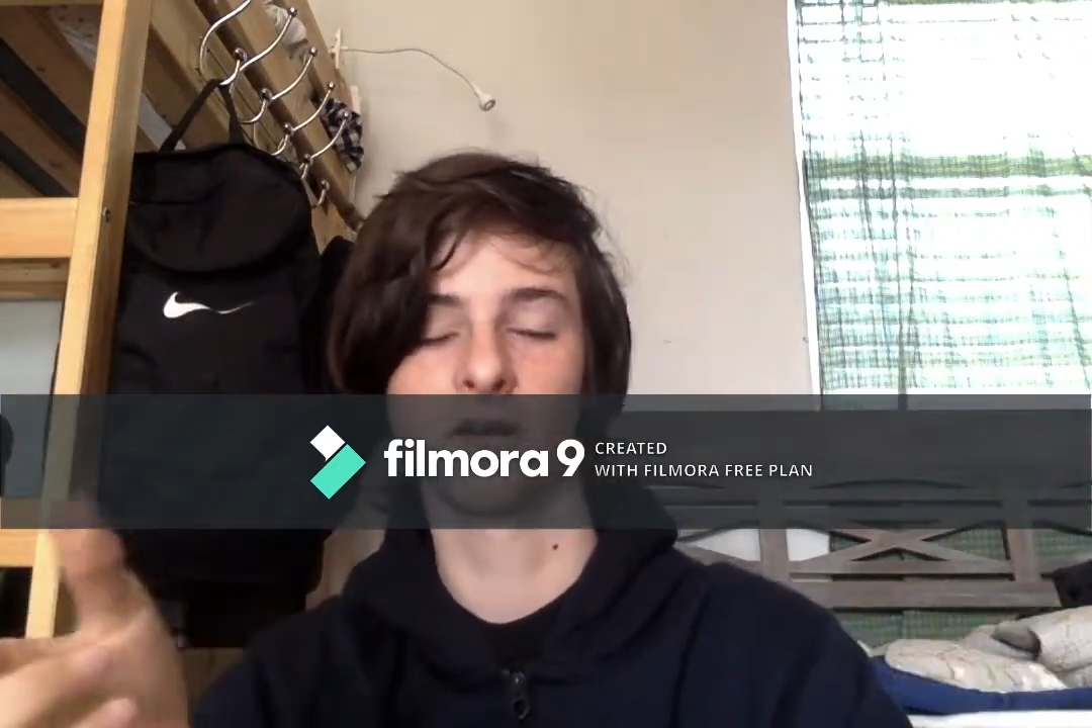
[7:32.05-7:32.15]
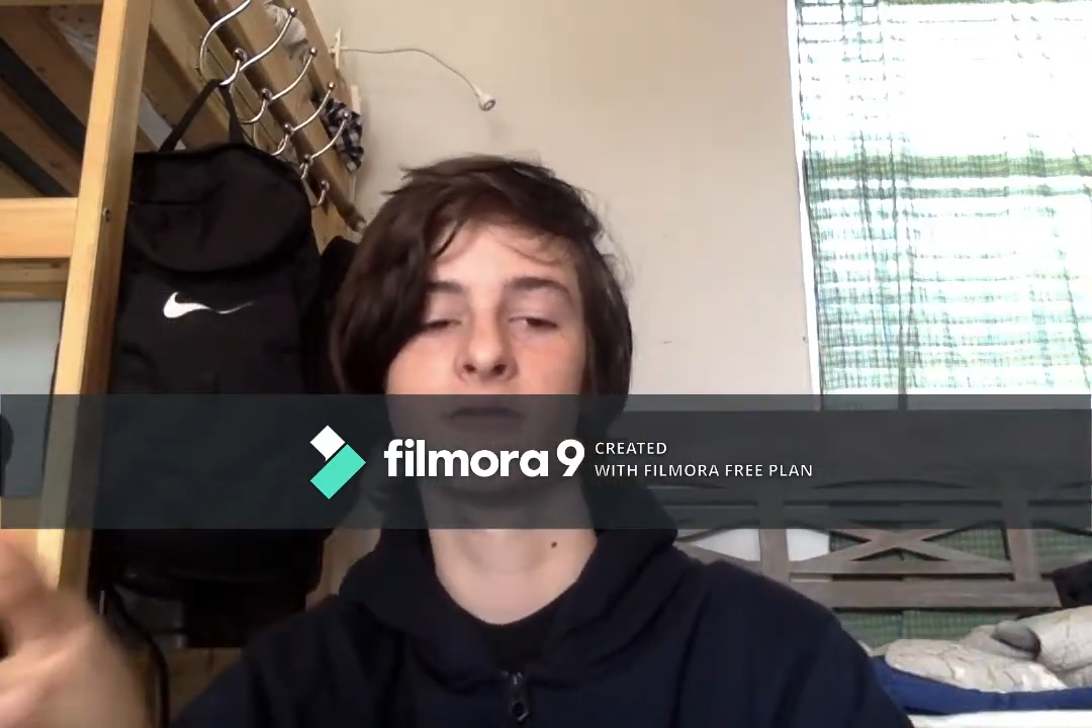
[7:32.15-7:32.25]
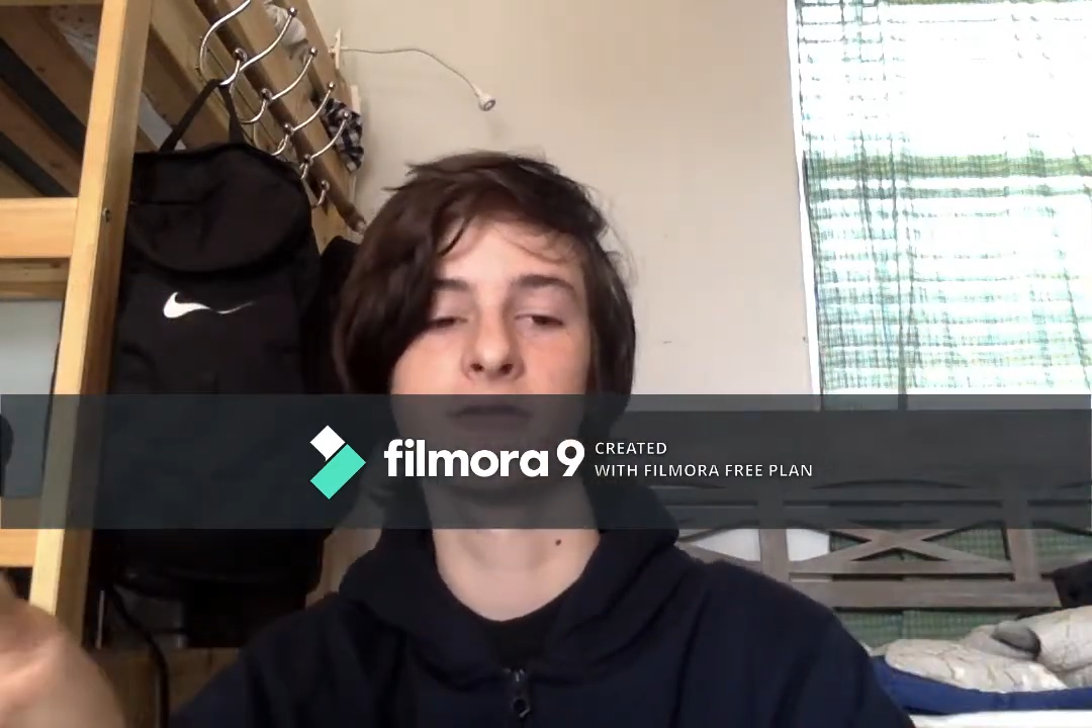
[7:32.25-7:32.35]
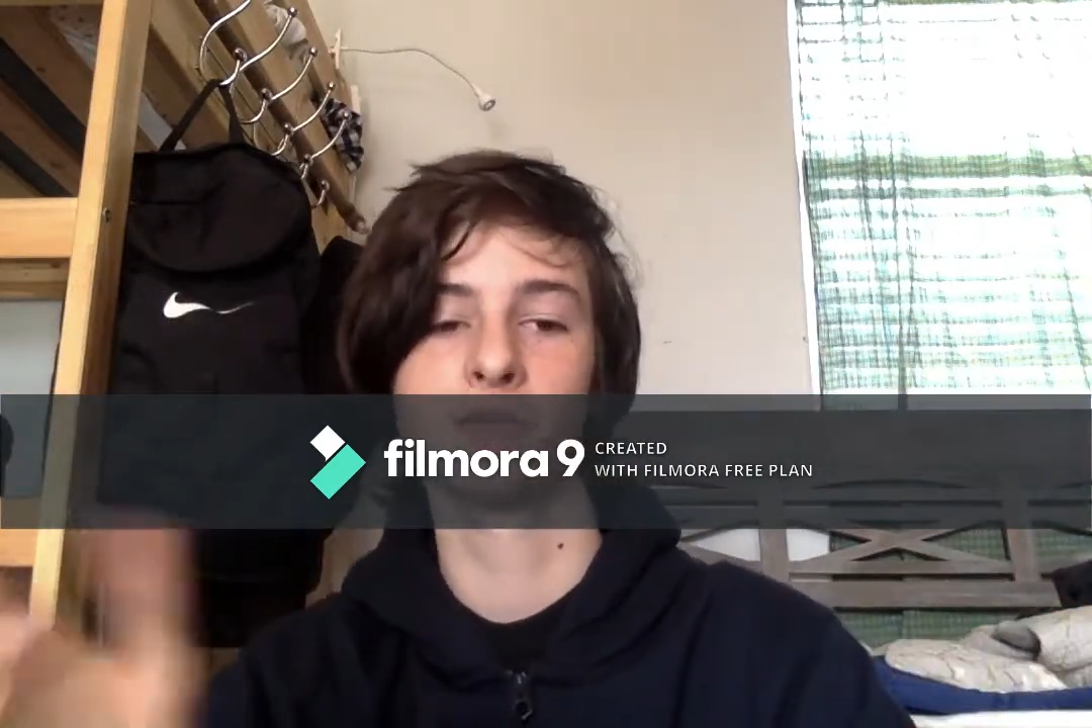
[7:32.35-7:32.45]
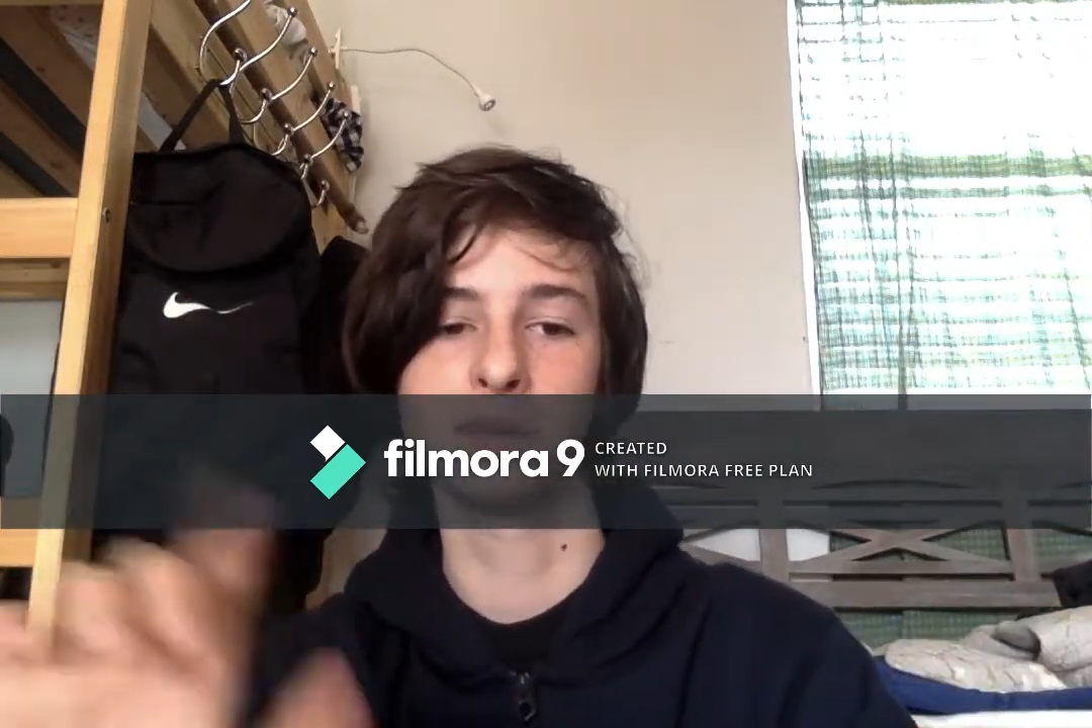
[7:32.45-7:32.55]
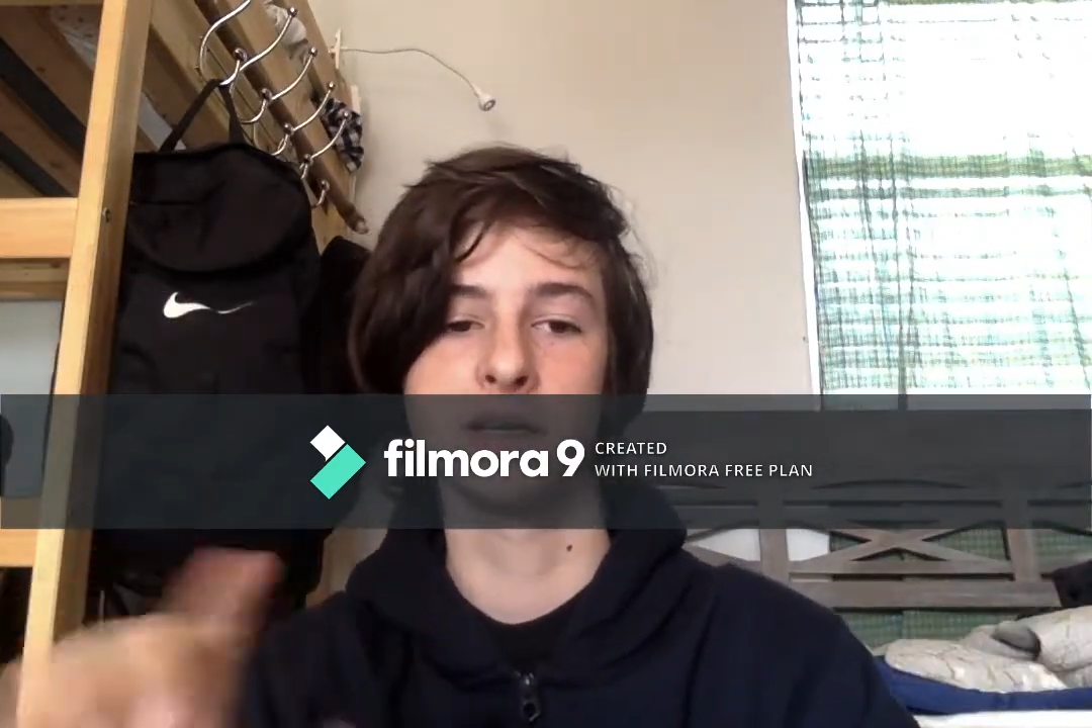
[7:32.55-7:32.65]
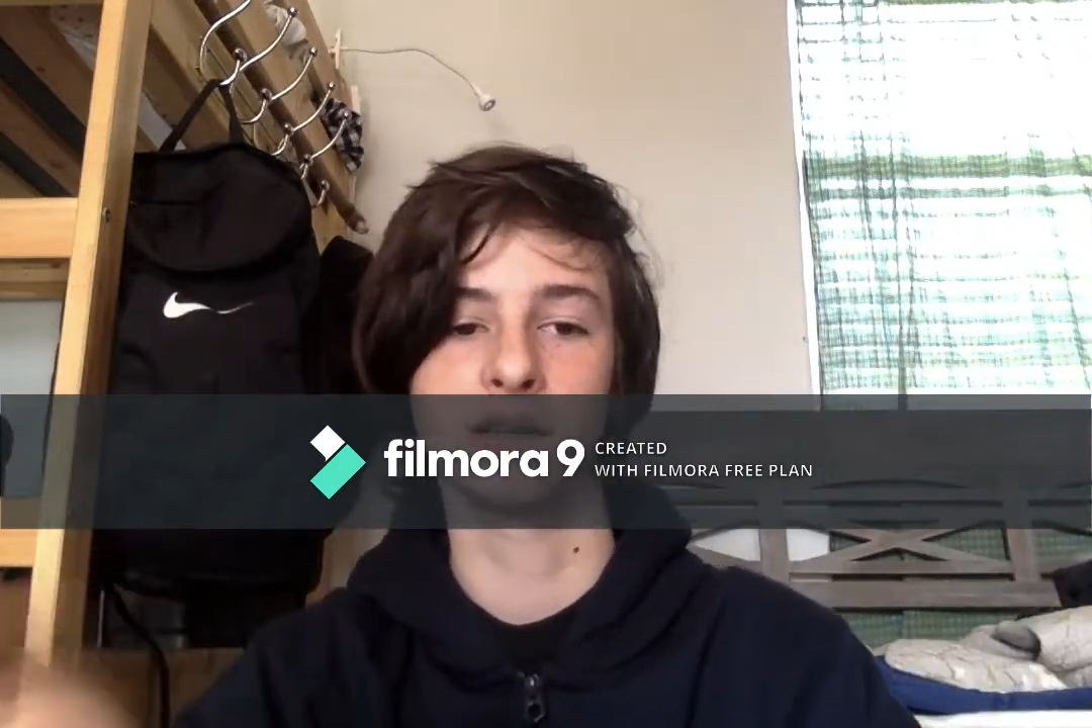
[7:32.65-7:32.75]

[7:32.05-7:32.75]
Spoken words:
of